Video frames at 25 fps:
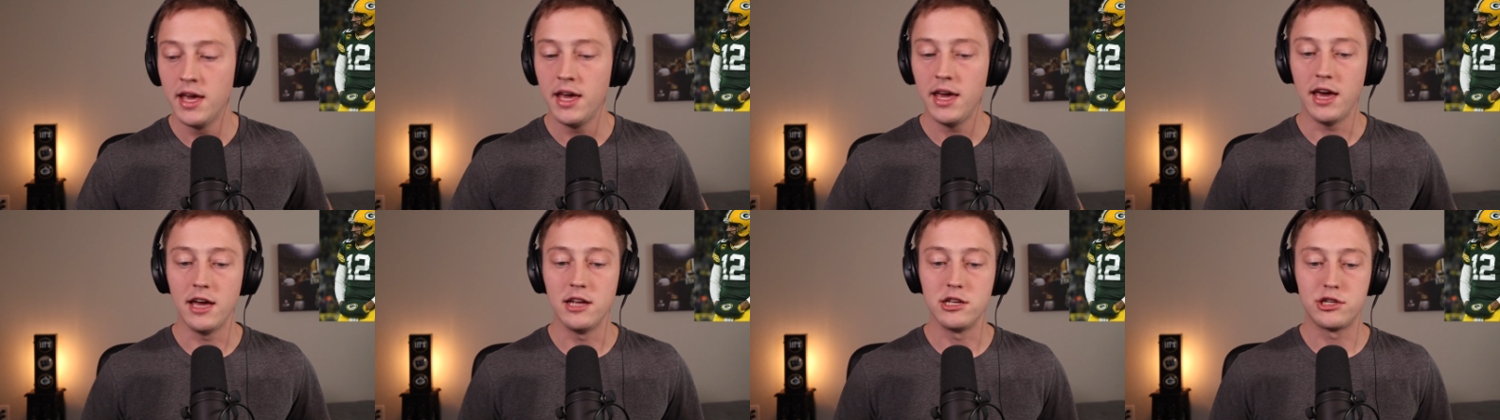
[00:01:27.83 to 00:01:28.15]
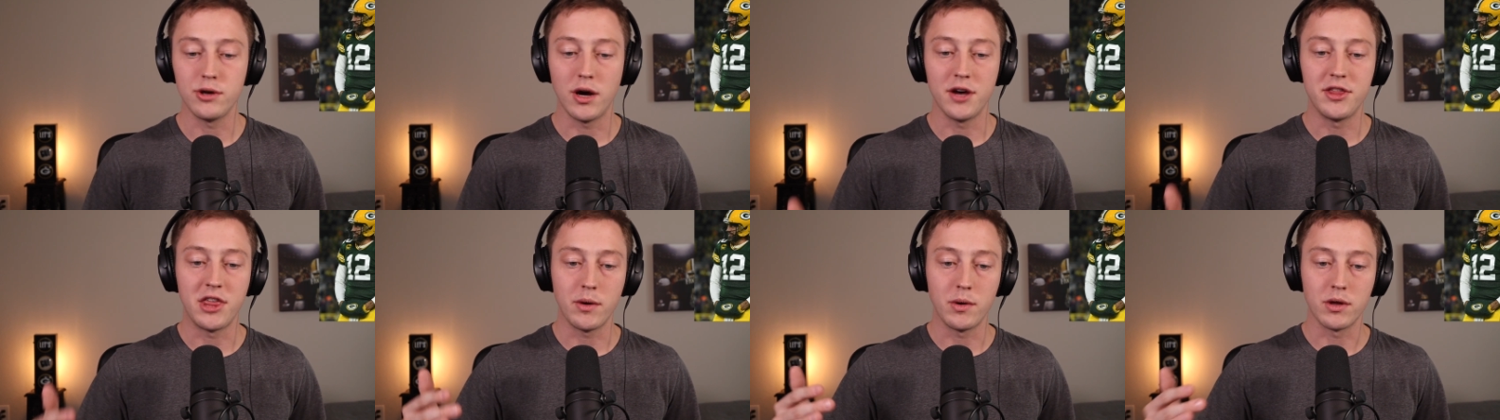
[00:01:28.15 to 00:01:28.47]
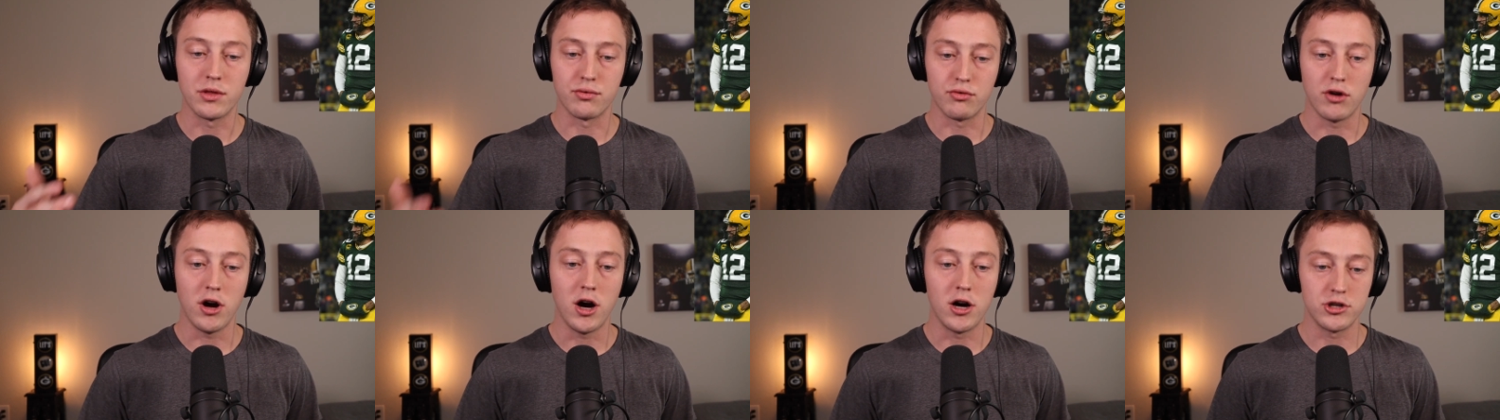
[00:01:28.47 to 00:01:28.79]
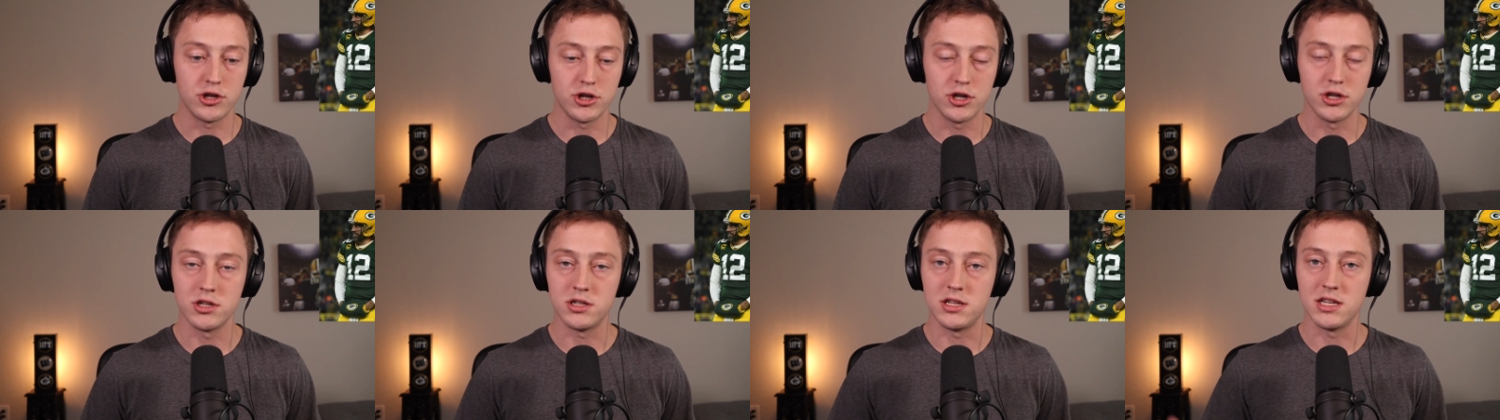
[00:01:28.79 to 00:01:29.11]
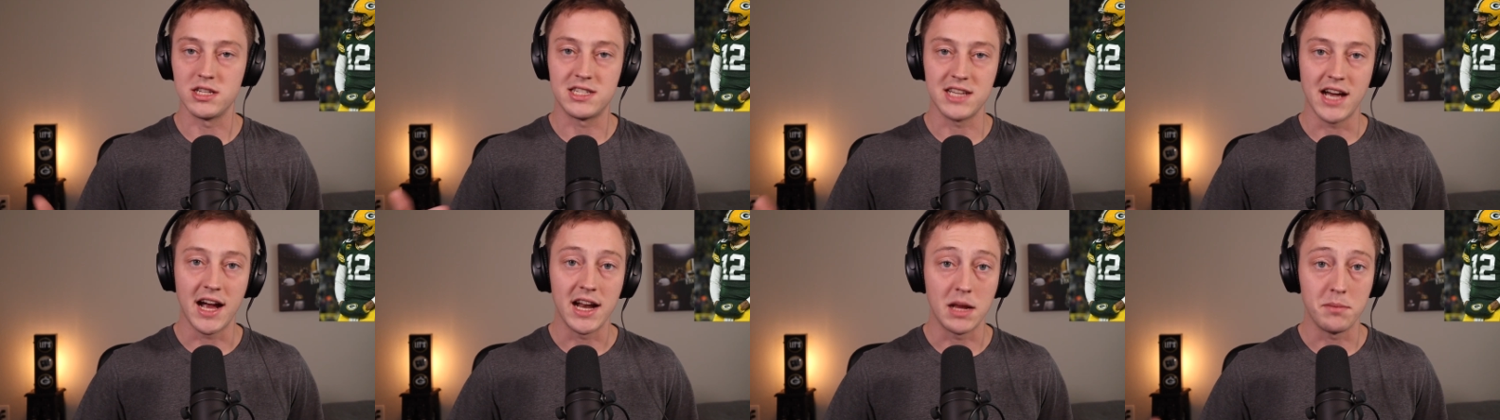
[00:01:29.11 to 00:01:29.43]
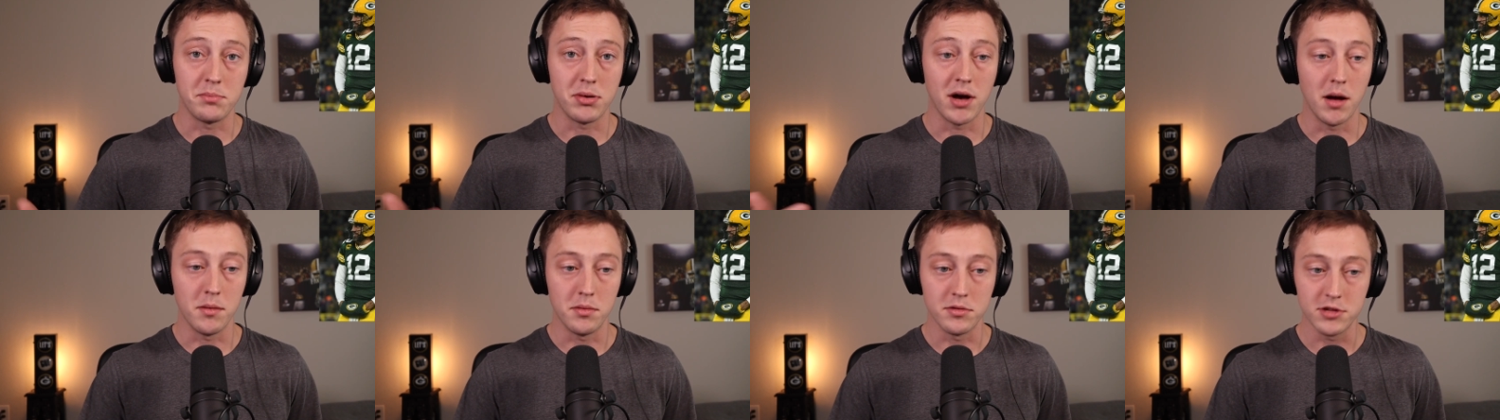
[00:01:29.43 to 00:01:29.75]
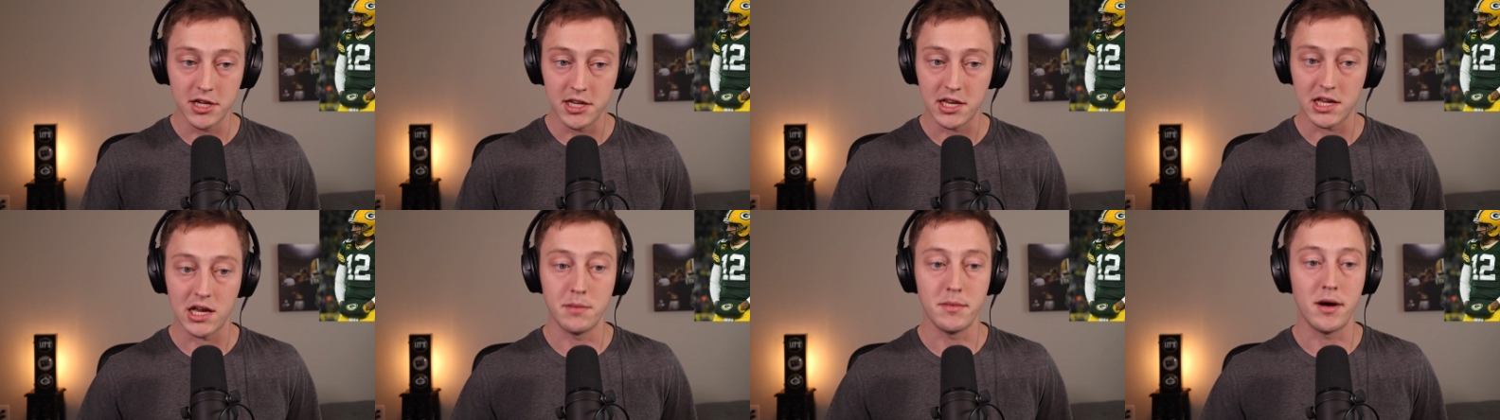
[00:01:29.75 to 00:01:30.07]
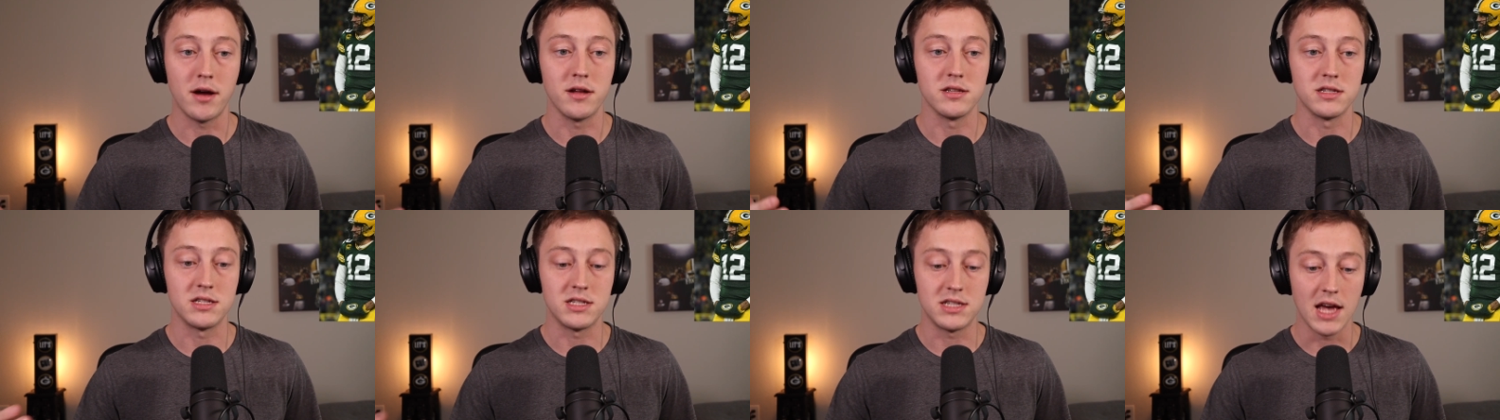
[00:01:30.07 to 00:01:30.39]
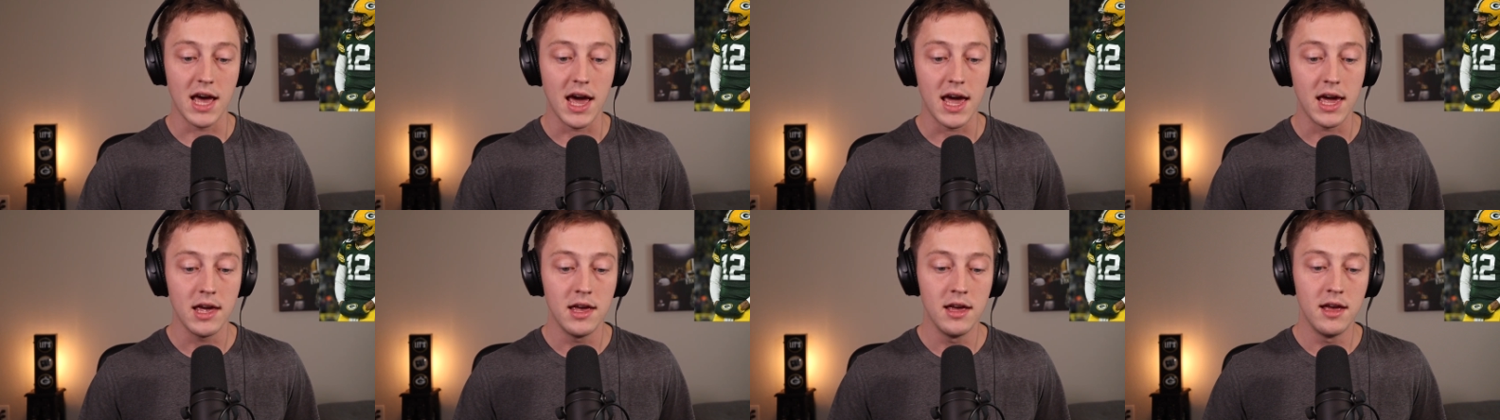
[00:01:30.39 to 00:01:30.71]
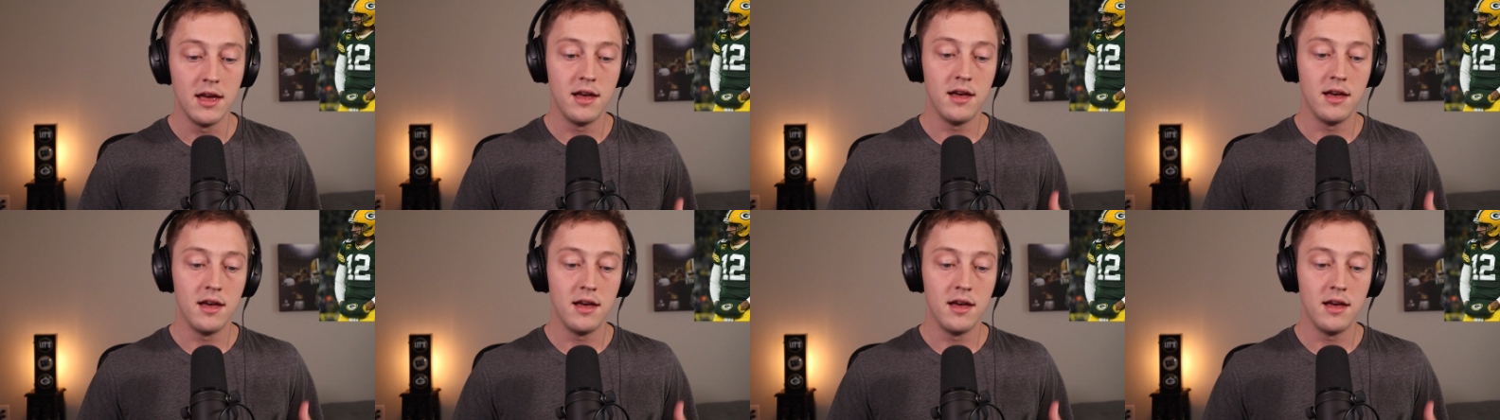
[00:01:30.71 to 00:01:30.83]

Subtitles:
And so I think with Rodgers deciding publicly to come out and say,